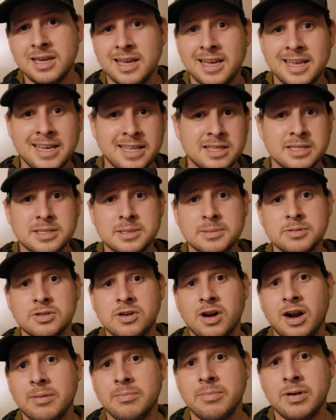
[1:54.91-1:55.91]
Hit the
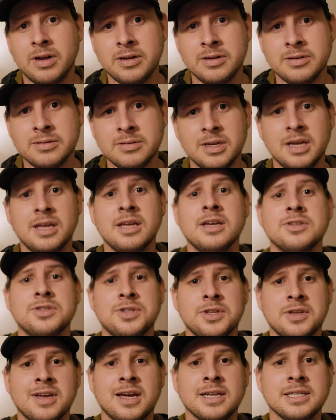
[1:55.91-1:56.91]
subscribe button. I'll
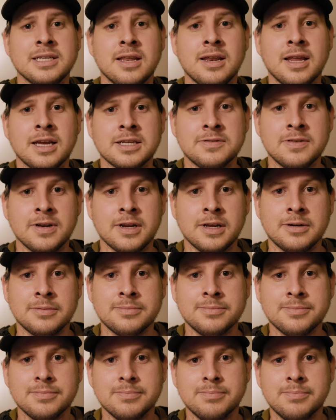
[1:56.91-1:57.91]
see you guys in the next video.
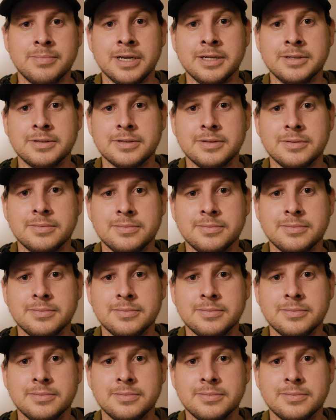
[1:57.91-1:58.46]
Peace.